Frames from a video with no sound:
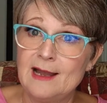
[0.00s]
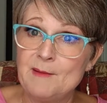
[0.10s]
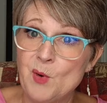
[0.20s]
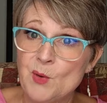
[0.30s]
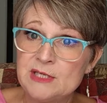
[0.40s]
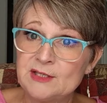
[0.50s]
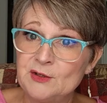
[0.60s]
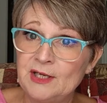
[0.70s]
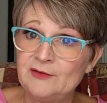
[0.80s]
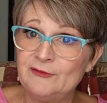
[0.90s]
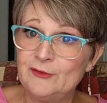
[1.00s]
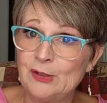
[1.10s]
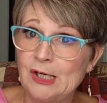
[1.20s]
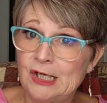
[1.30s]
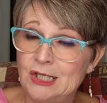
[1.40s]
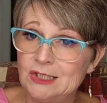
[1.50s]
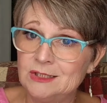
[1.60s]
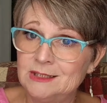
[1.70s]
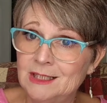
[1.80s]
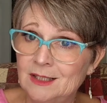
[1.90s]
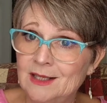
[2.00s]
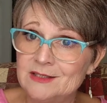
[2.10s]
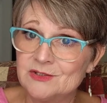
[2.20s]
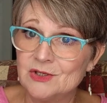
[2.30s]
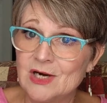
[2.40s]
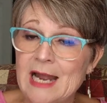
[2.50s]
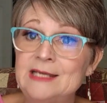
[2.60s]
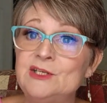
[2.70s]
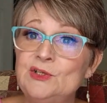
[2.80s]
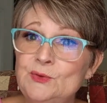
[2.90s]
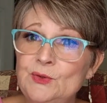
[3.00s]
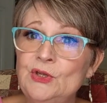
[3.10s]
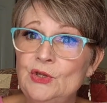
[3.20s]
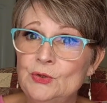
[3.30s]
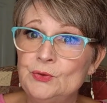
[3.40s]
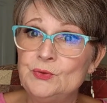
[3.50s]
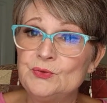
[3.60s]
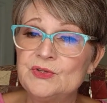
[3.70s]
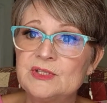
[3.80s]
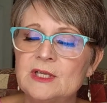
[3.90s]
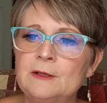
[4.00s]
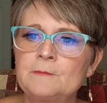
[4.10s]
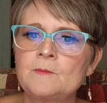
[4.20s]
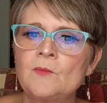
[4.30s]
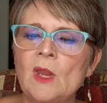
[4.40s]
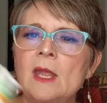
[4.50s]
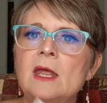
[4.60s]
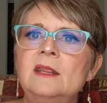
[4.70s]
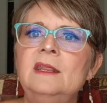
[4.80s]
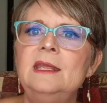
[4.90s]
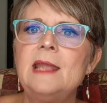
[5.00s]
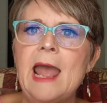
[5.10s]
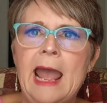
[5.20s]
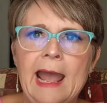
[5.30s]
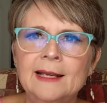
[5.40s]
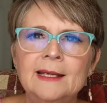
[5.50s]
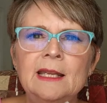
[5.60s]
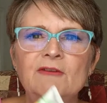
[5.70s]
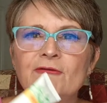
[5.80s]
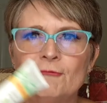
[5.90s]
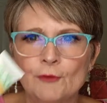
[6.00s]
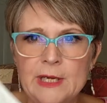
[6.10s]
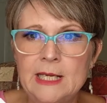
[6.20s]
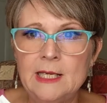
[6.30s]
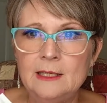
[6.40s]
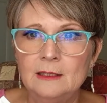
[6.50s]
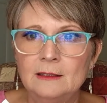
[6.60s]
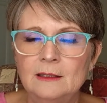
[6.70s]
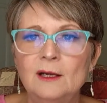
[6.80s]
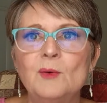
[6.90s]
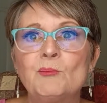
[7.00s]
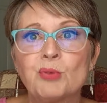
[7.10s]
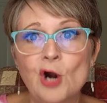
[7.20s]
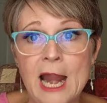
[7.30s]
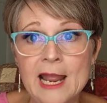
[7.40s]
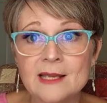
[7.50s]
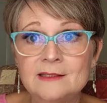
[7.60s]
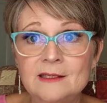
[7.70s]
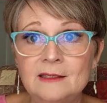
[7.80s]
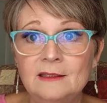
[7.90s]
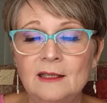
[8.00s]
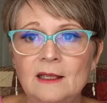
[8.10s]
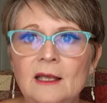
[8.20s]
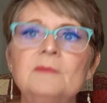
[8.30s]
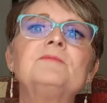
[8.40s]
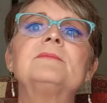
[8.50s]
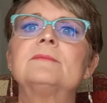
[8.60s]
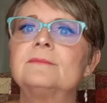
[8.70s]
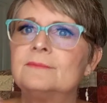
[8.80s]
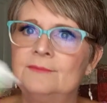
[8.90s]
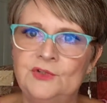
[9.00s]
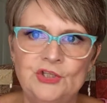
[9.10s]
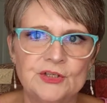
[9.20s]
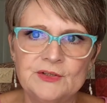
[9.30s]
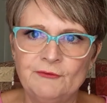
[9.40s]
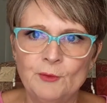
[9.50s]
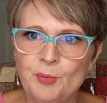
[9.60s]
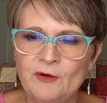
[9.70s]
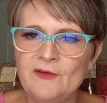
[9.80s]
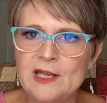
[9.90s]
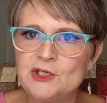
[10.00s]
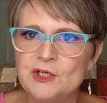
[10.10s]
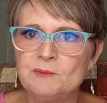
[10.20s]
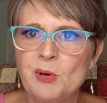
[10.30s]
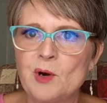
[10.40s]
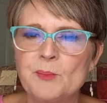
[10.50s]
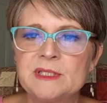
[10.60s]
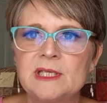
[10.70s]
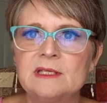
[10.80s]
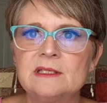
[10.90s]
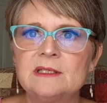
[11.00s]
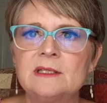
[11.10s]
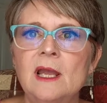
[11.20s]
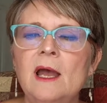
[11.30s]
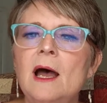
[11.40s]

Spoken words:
I'm always looking for a good cleanser. I do use the Acne Free brand just for prevention purposes,